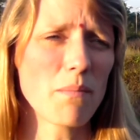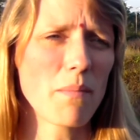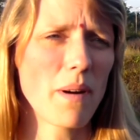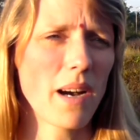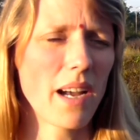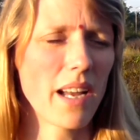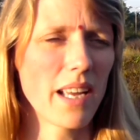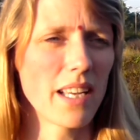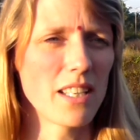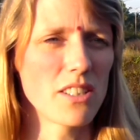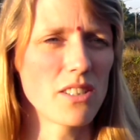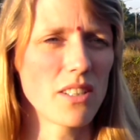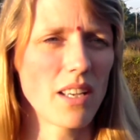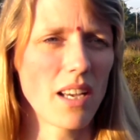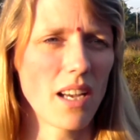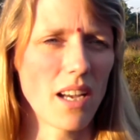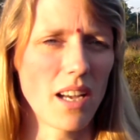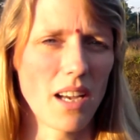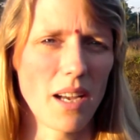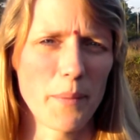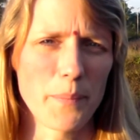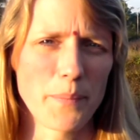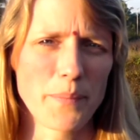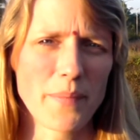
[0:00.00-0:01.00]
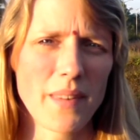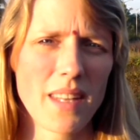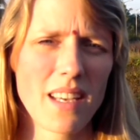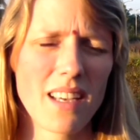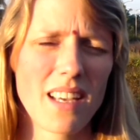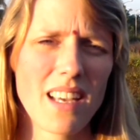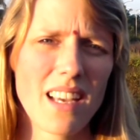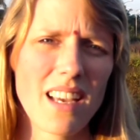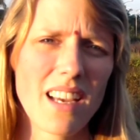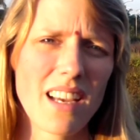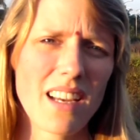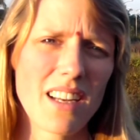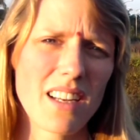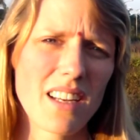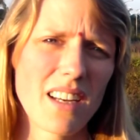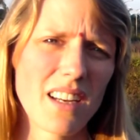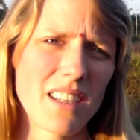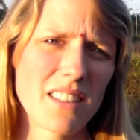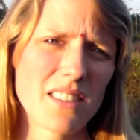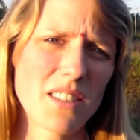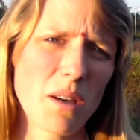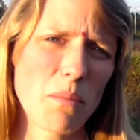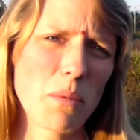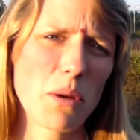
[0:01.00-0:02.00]
My
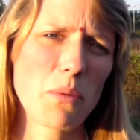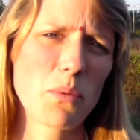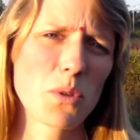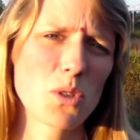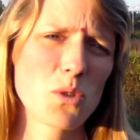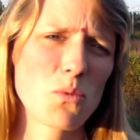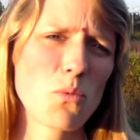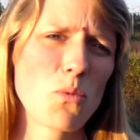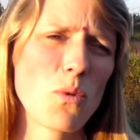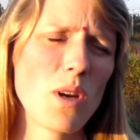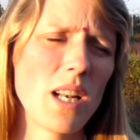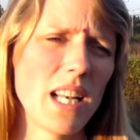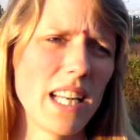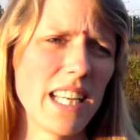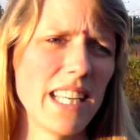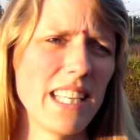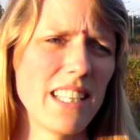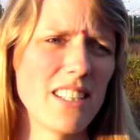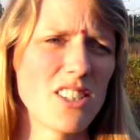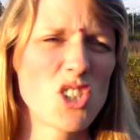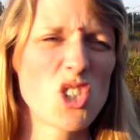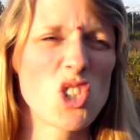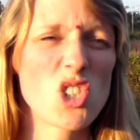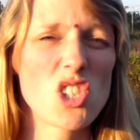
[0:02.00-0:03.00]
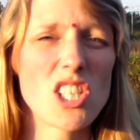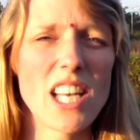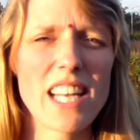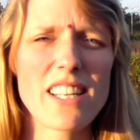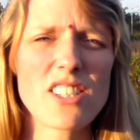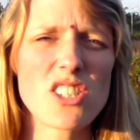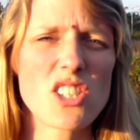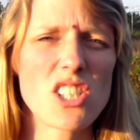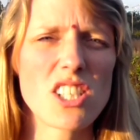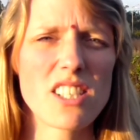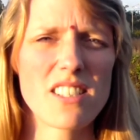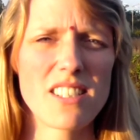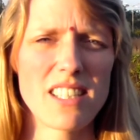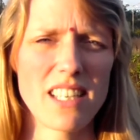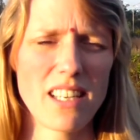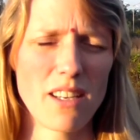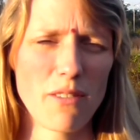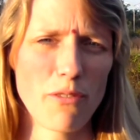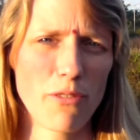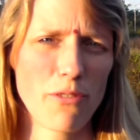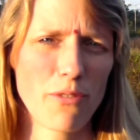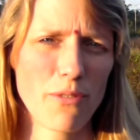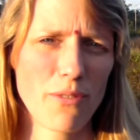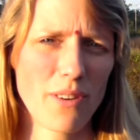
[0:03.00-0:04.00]
tummy was really
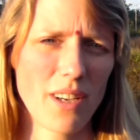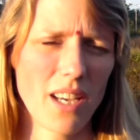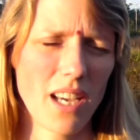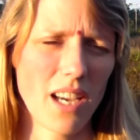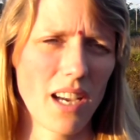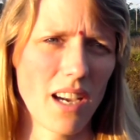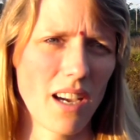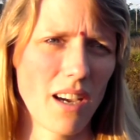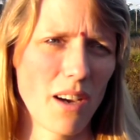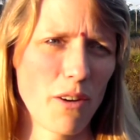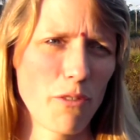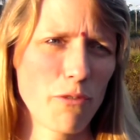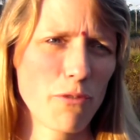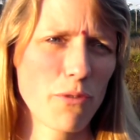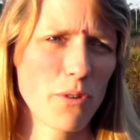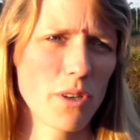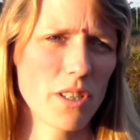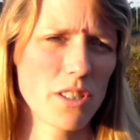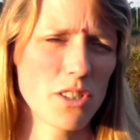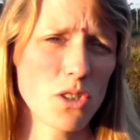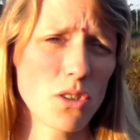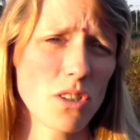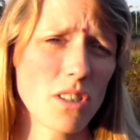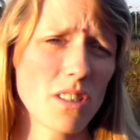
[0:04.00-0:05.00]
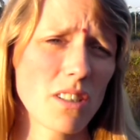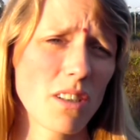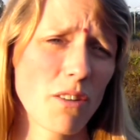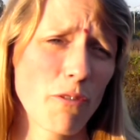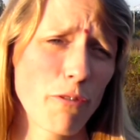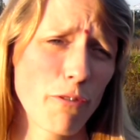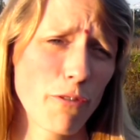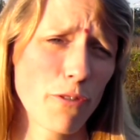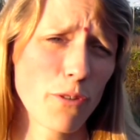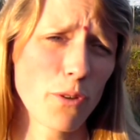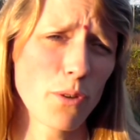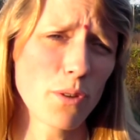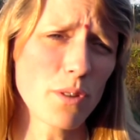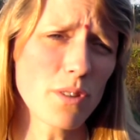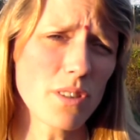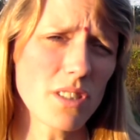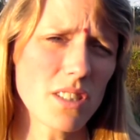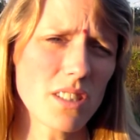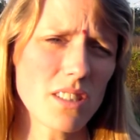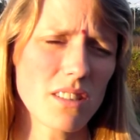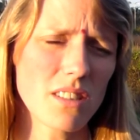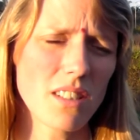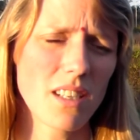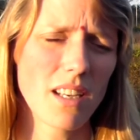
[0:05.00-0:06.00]
sensitive for certain
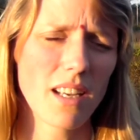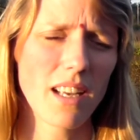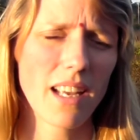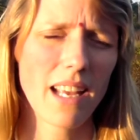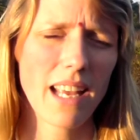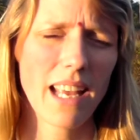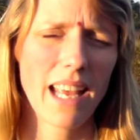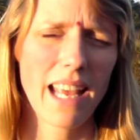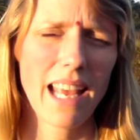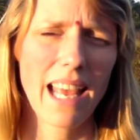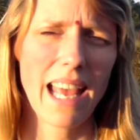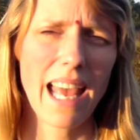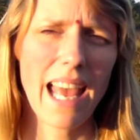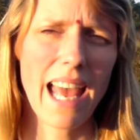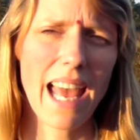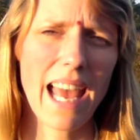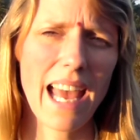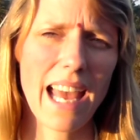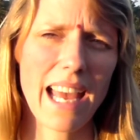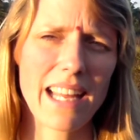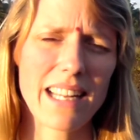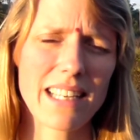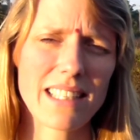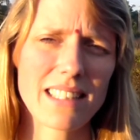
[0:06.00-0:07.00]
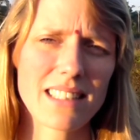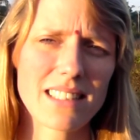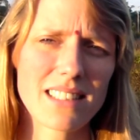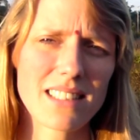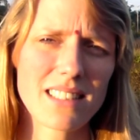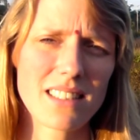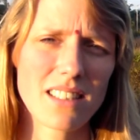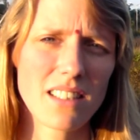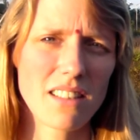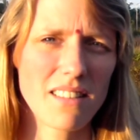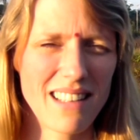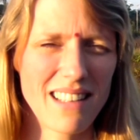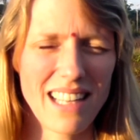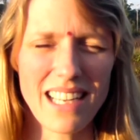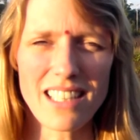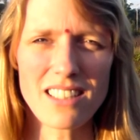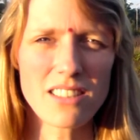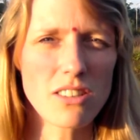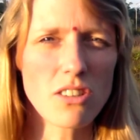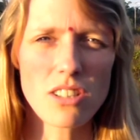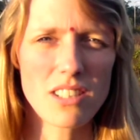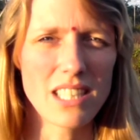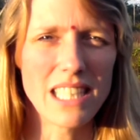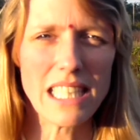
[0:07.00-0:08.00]
foods, and
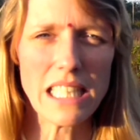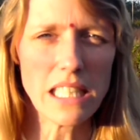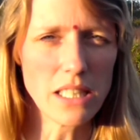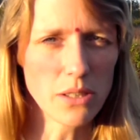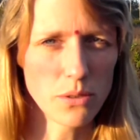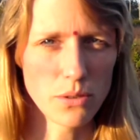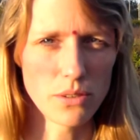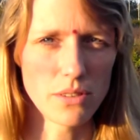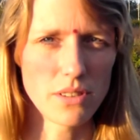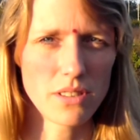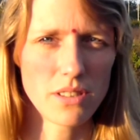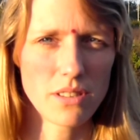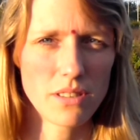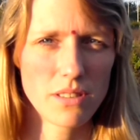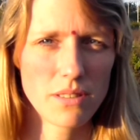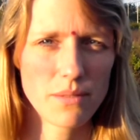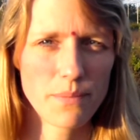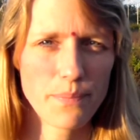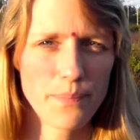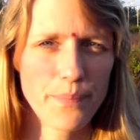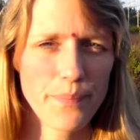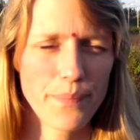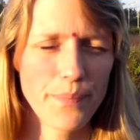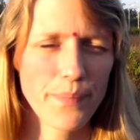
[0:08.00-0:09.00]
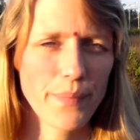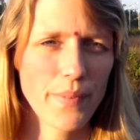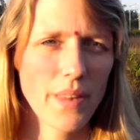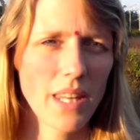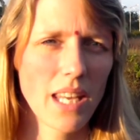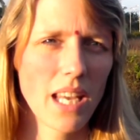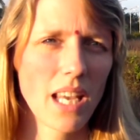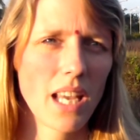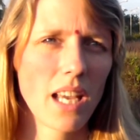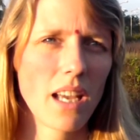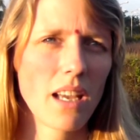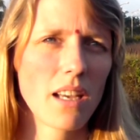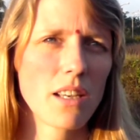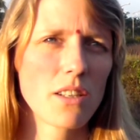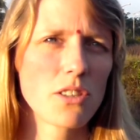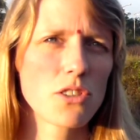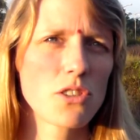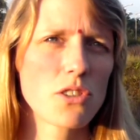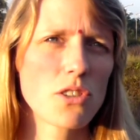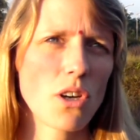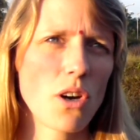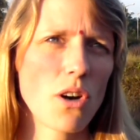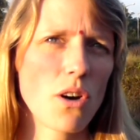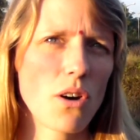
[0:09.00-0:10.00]
that got healed.
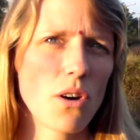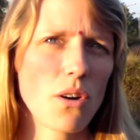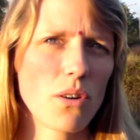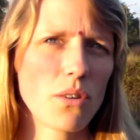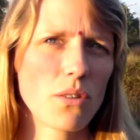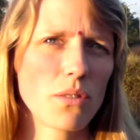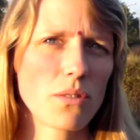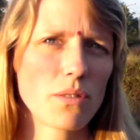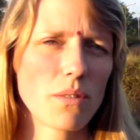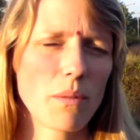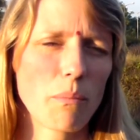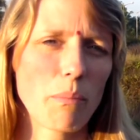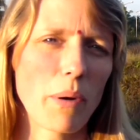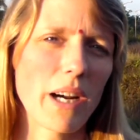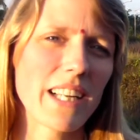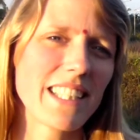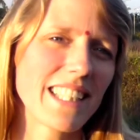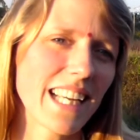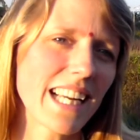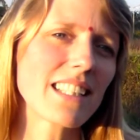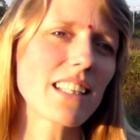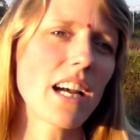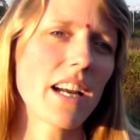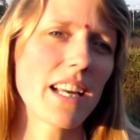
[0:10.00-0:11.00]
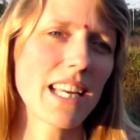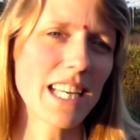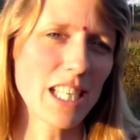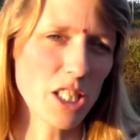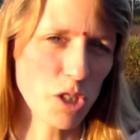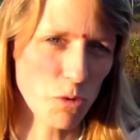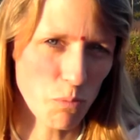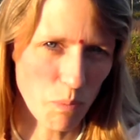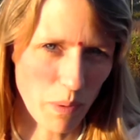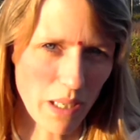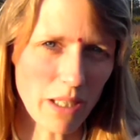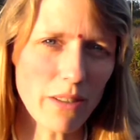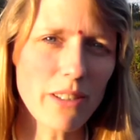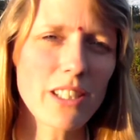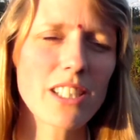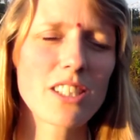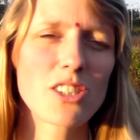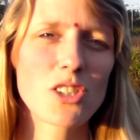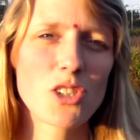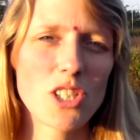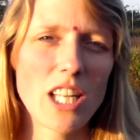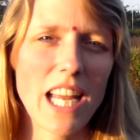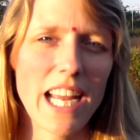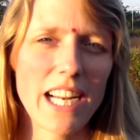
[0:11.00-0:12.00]
So by that I
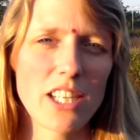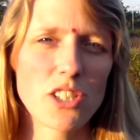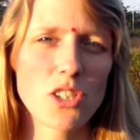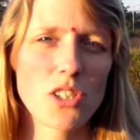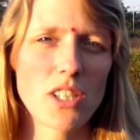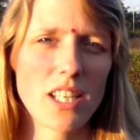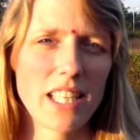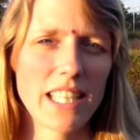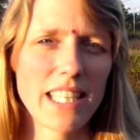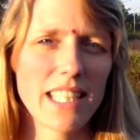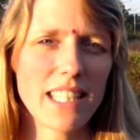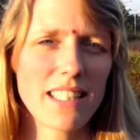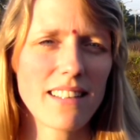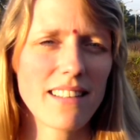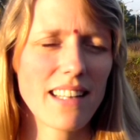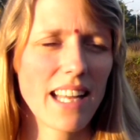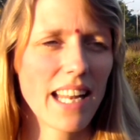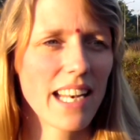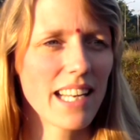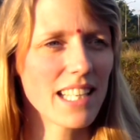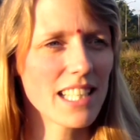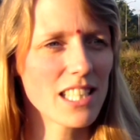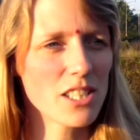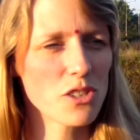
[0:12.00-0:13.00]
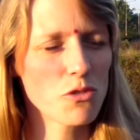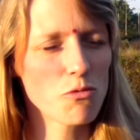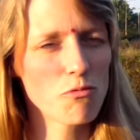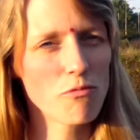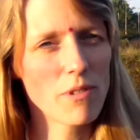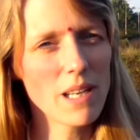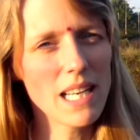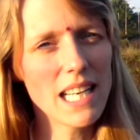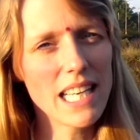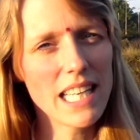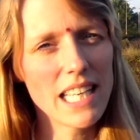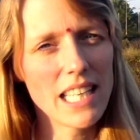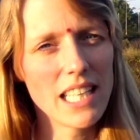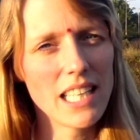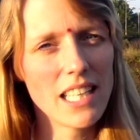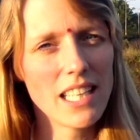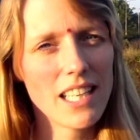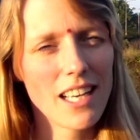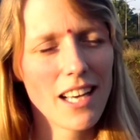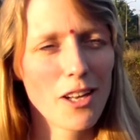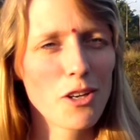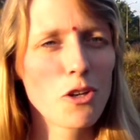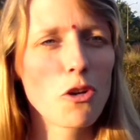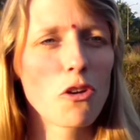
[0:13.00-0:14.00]
experienced actually that it is really
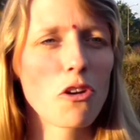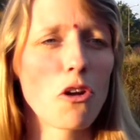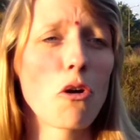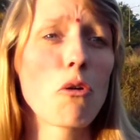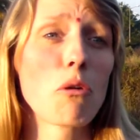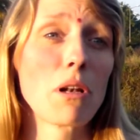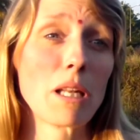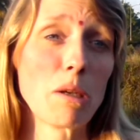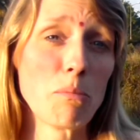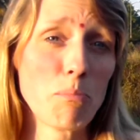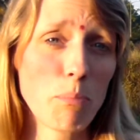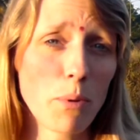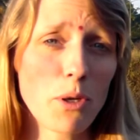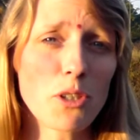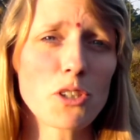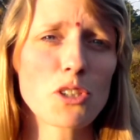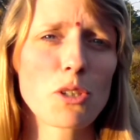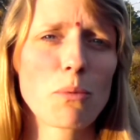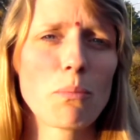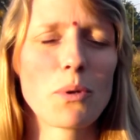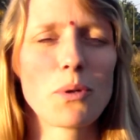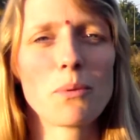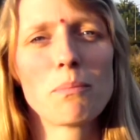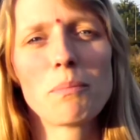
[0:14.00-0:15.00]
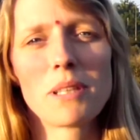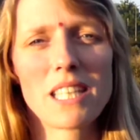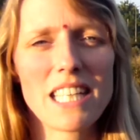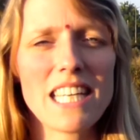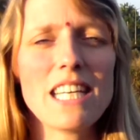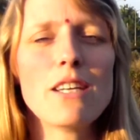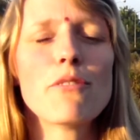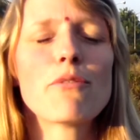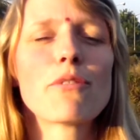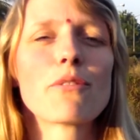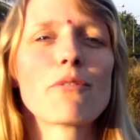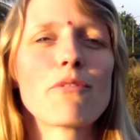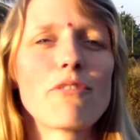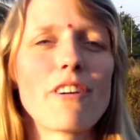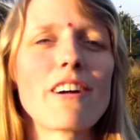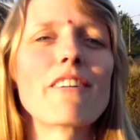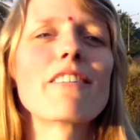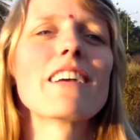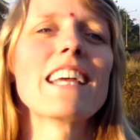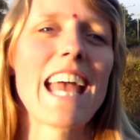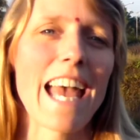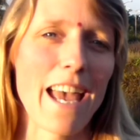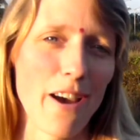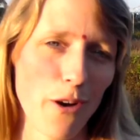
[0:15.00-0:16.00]
not only possible but even
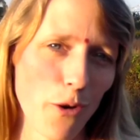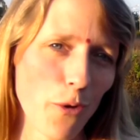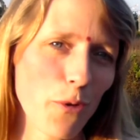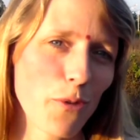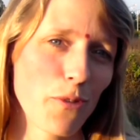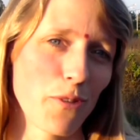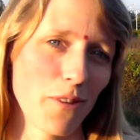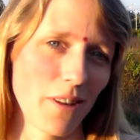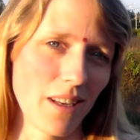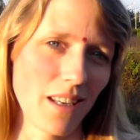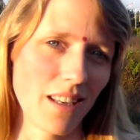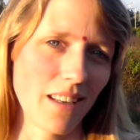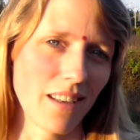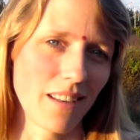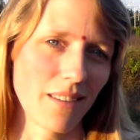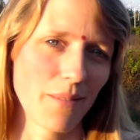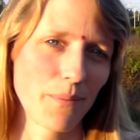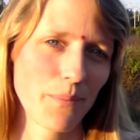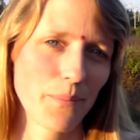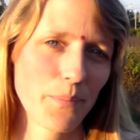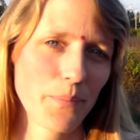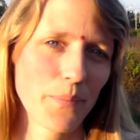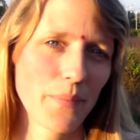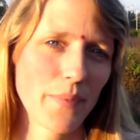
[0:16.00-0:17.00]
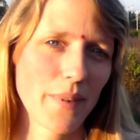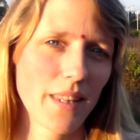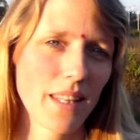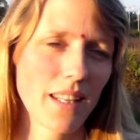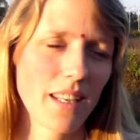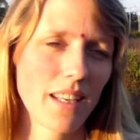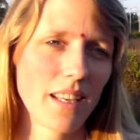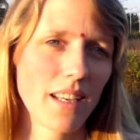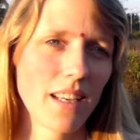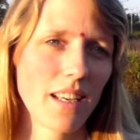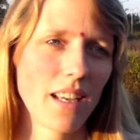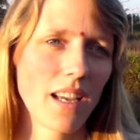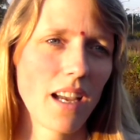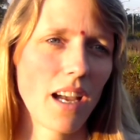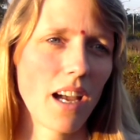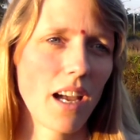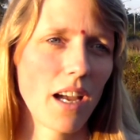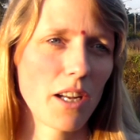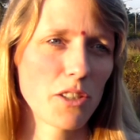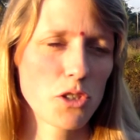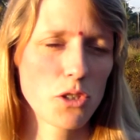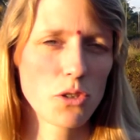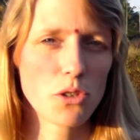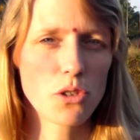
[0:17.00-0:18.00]
very healthy
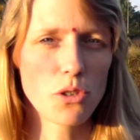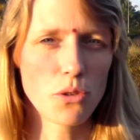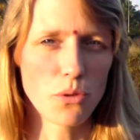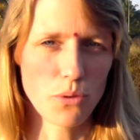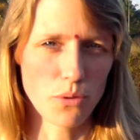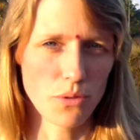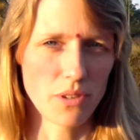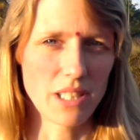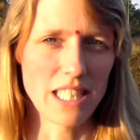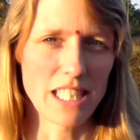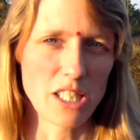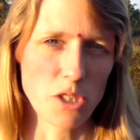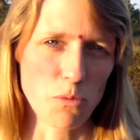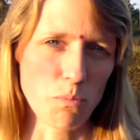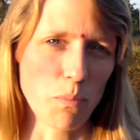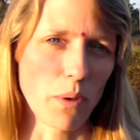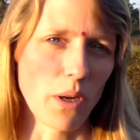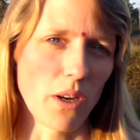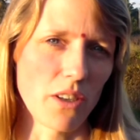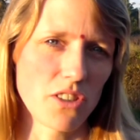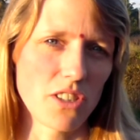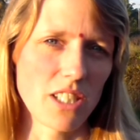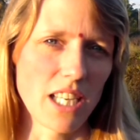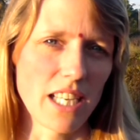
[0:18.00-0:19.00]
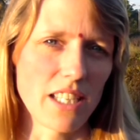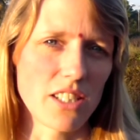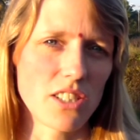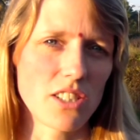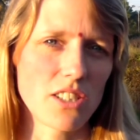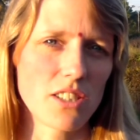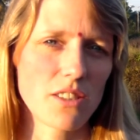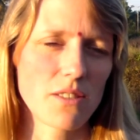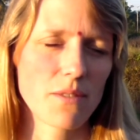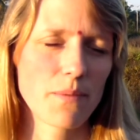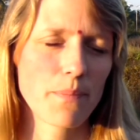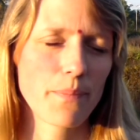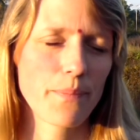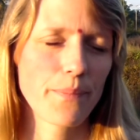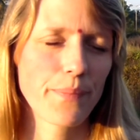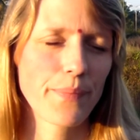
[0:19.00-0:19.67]
to do this process.